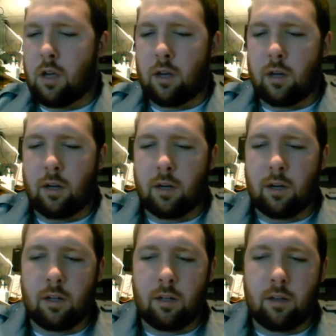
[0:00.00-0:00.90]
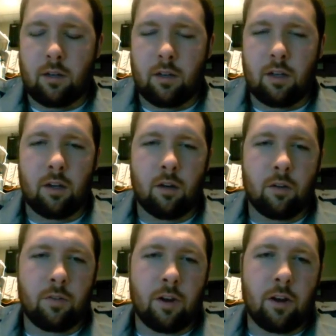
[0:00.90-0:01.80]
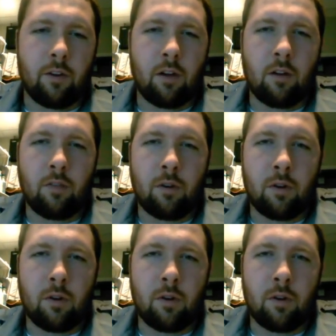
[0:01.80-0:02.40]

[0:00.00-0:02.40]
Didn't get notified of an interview